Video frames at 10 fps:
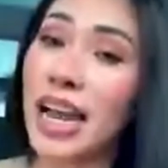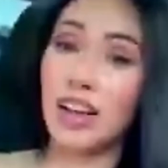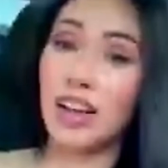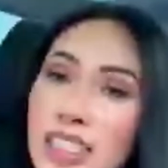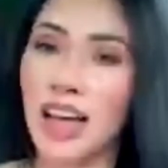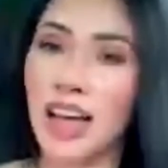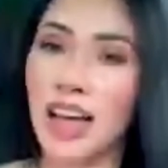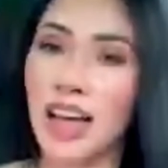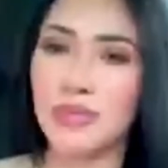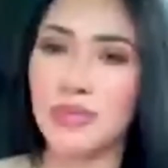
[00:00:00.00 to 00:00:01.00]
I've been
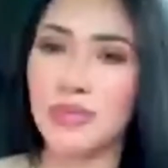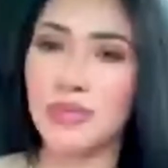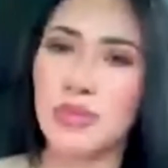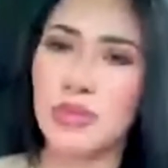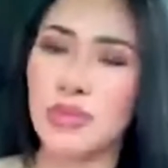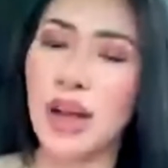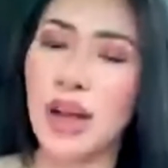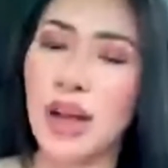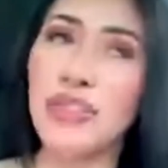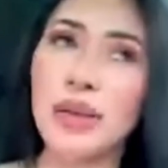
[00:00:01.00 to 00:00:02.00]
having a hard
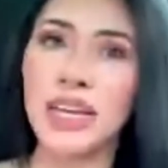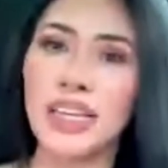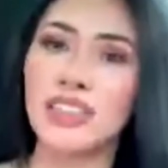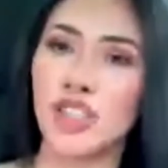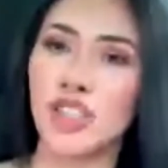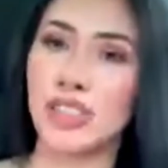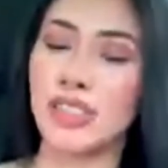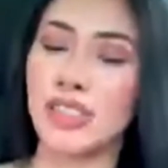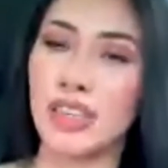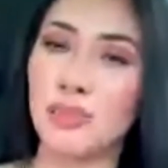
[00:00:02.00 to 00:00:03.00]
time.
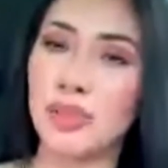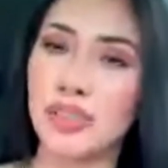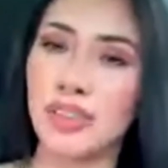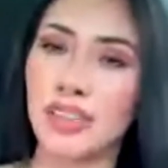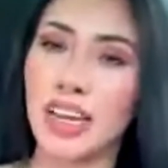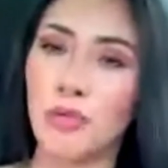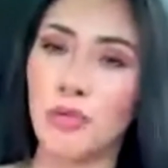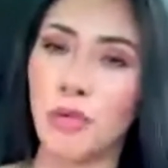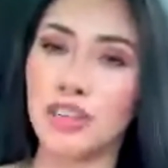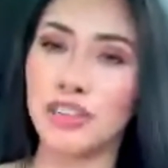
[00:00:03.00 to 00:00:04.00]
I feel like my English
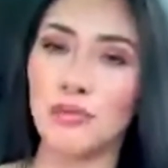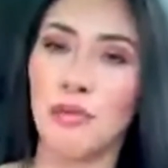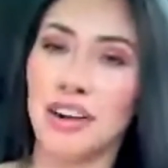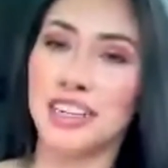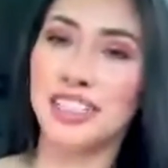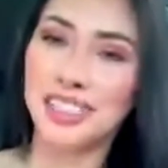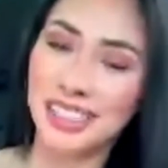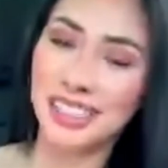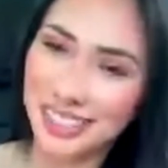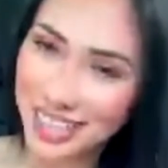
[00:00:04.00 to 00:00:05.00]
just keeps getting
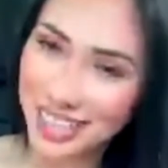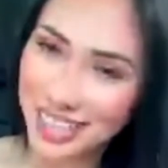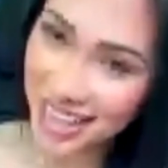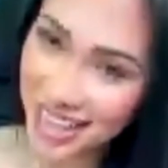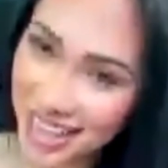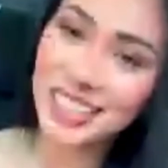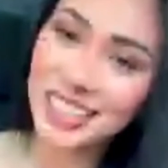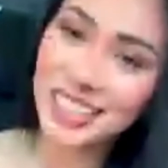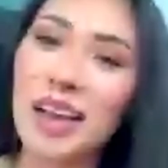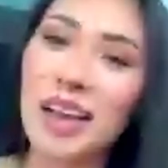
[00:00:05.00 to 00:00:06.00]
worse and worse.
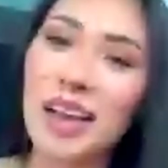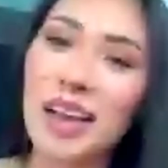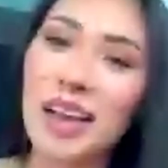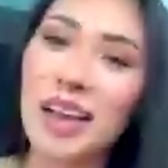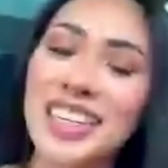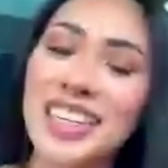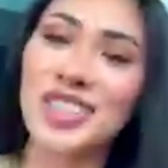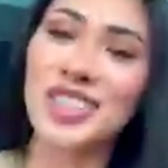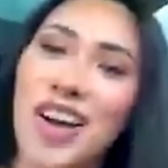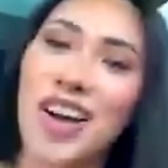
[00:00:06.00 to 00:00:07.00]
That's why I'm
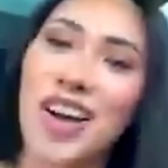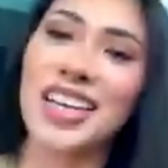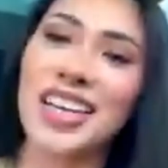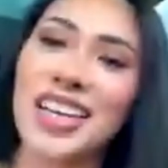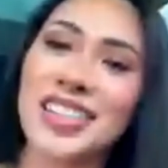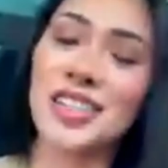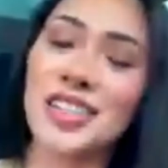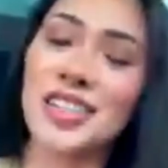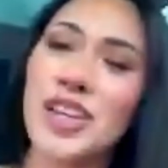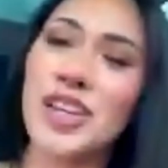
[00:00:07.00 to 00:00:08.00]
so scared to talk,
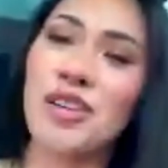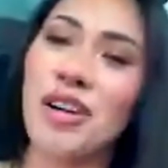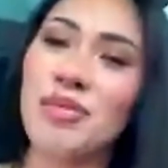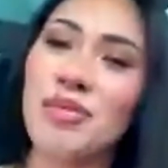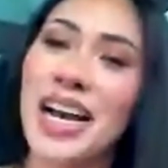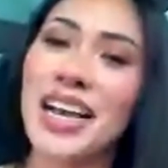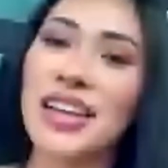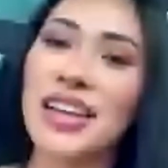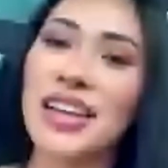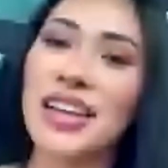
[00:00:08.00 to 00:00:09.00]
like, on
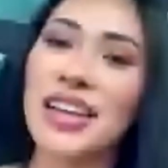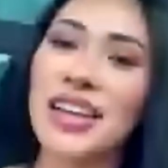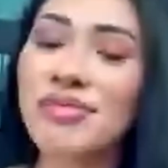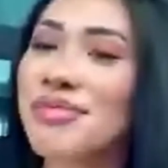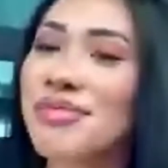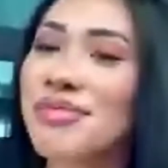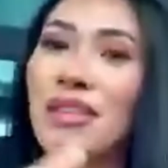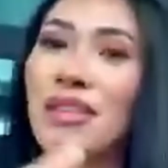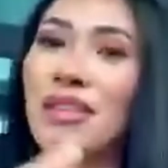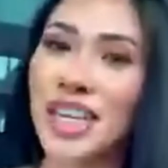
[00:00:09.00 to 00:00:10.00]
my
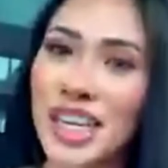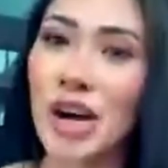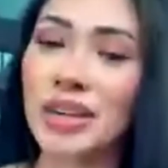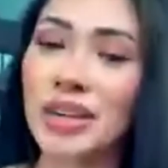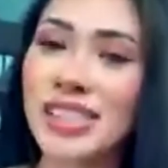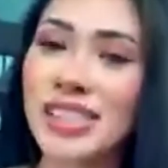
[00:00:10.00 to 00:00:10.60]
video and